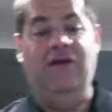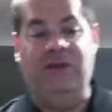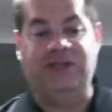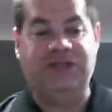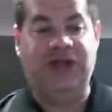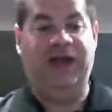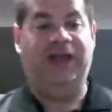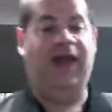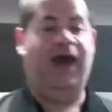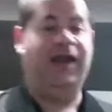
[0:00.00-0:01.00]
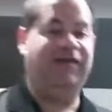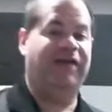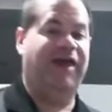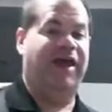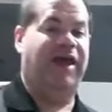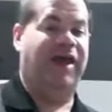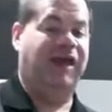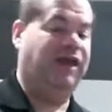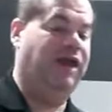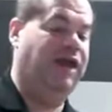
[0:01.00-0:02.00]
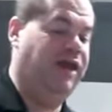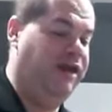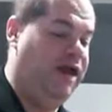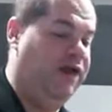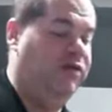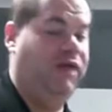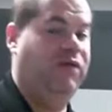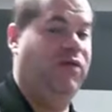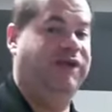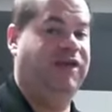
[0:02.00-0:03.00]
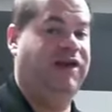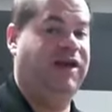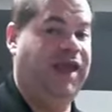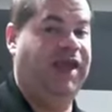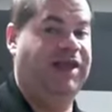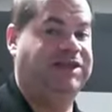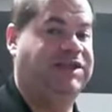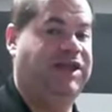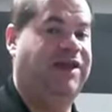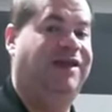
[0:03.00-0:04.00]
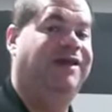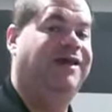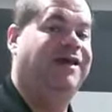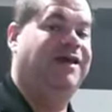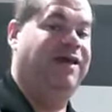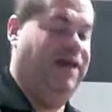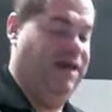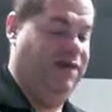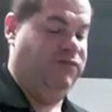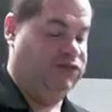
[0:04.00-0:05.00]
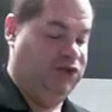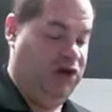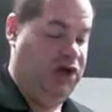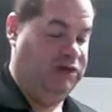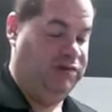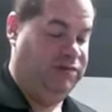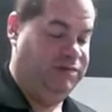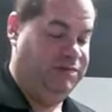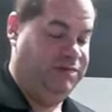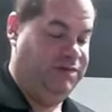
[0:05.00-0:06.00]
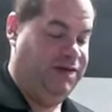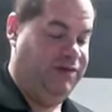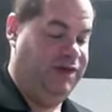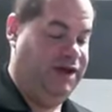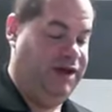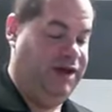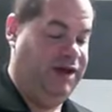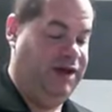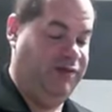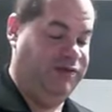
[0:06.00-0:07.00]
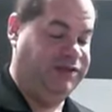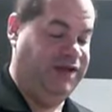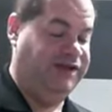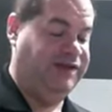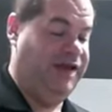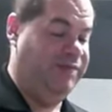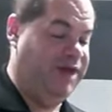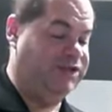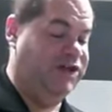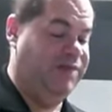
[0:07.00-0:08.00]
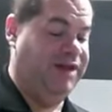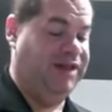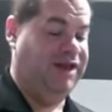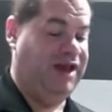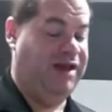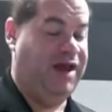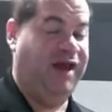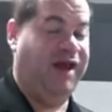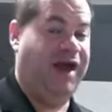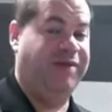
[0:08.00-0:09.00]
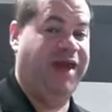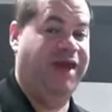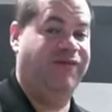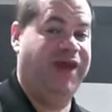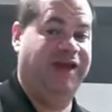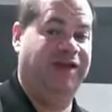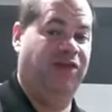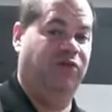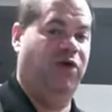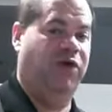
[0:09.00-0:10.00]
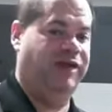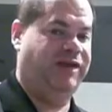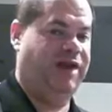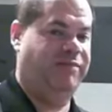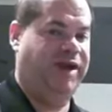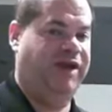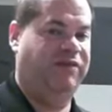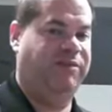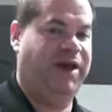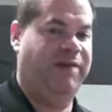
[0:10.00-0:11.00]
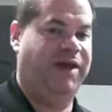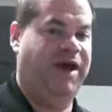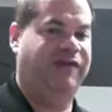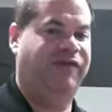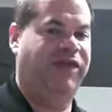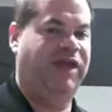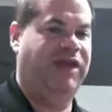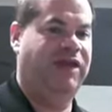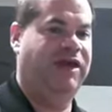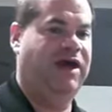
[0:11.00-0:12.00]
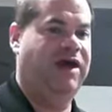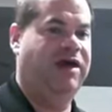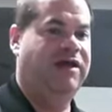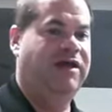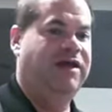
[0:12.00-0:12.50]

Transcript: which I gotta say, not only was it easy, it was good. Okay, it was easy. I'm not sure about the 10, I, I may have taken a little more than 10 minutes, but I'm not the uh,